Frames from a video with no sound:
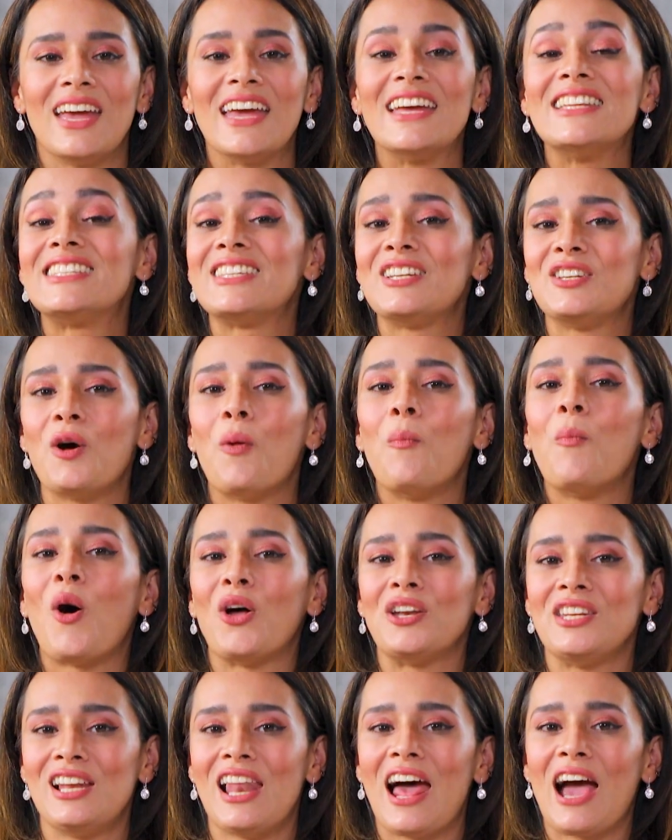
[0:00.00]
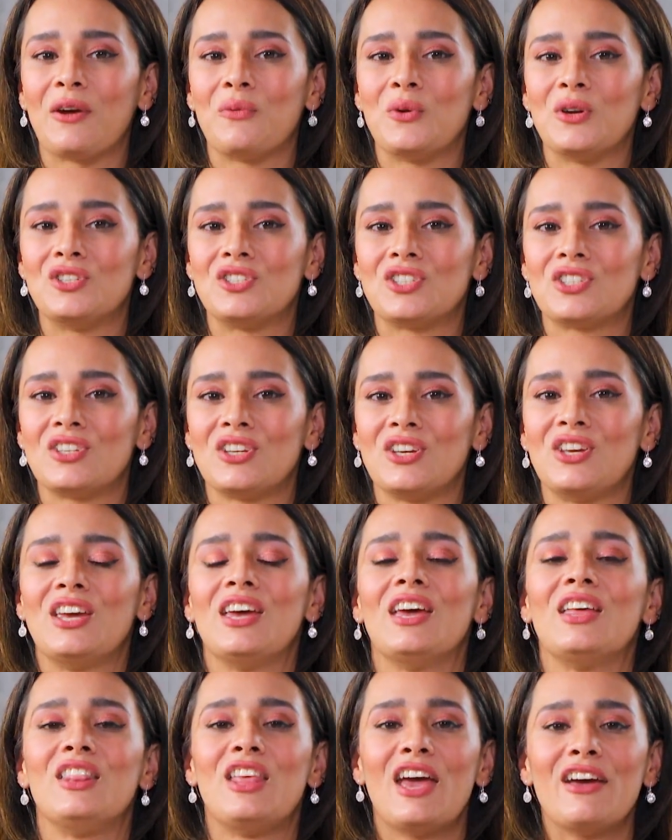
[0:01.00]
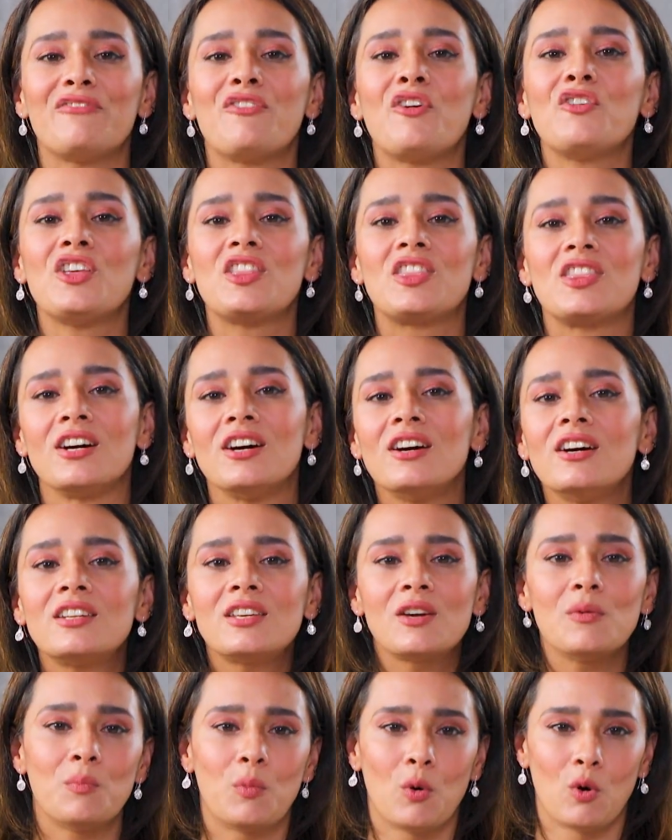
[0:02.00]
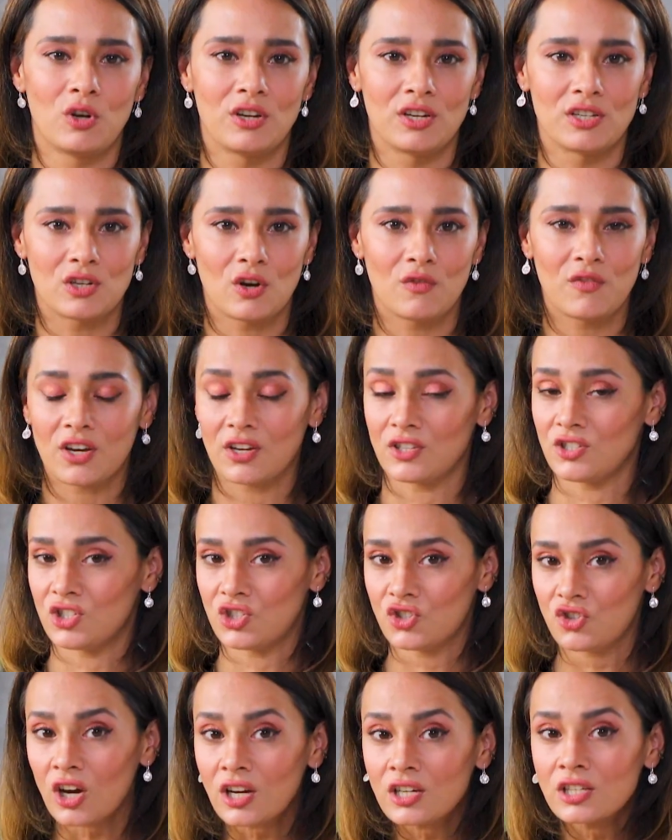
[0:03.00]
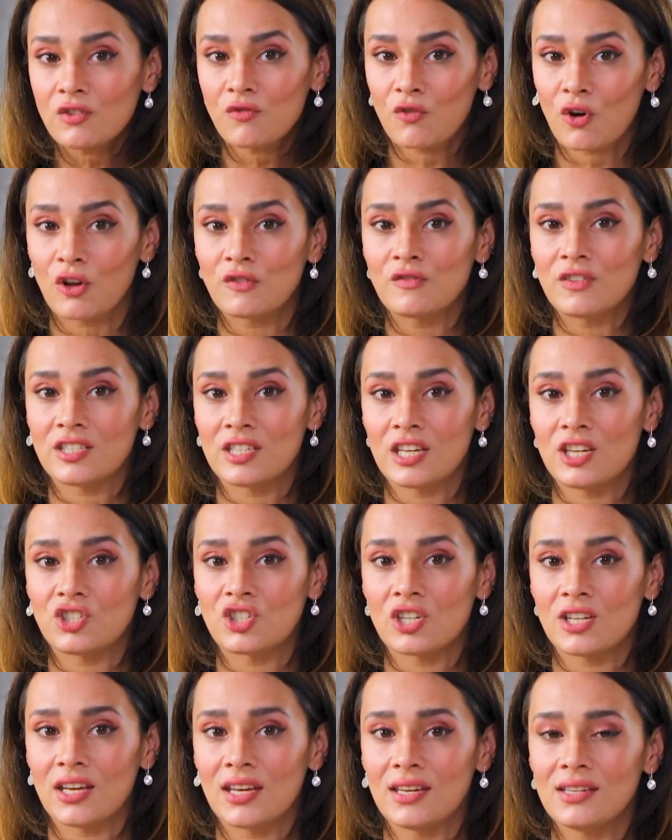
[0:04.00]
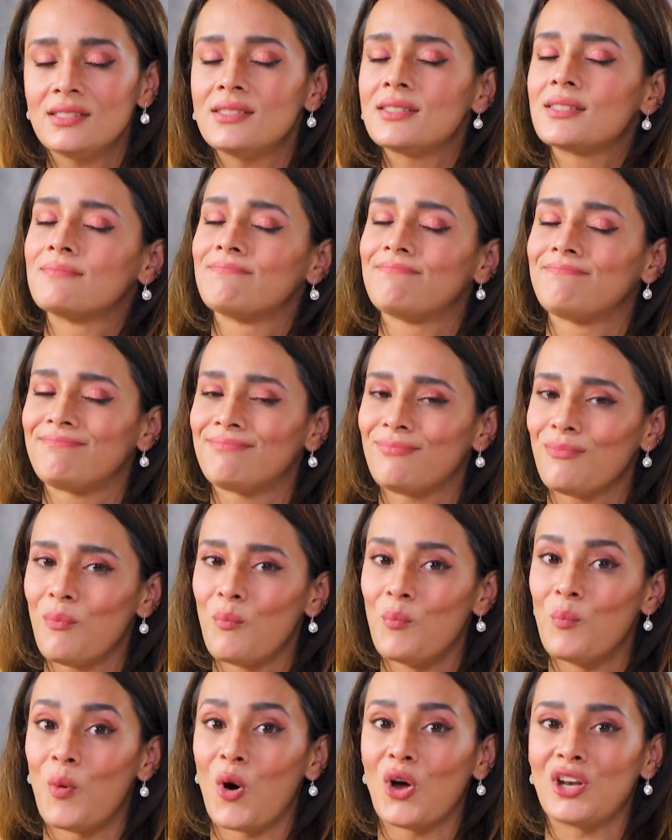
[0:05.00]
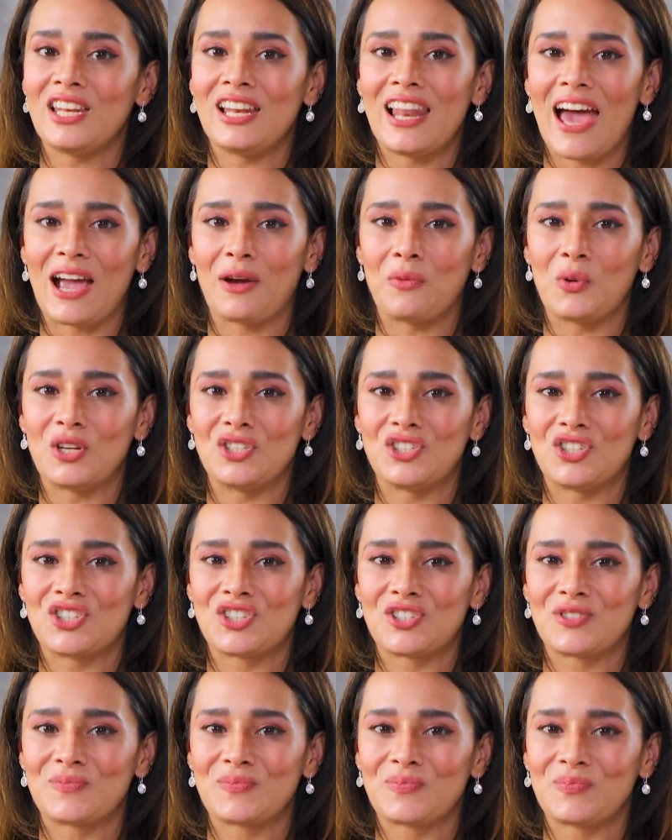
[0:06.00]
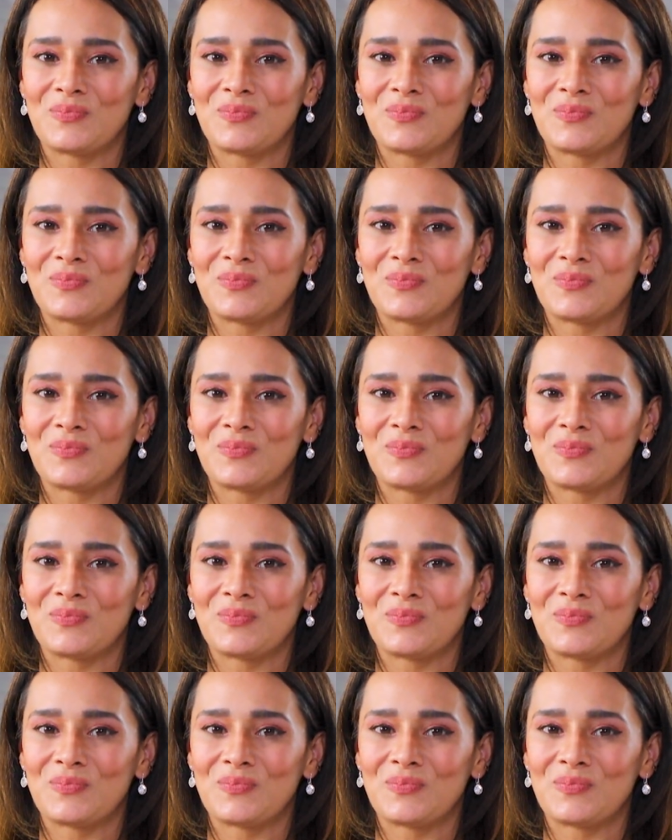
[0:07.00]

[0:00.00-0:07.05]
It's in your body language. Therefore, the third component of a constructive conversation is body language.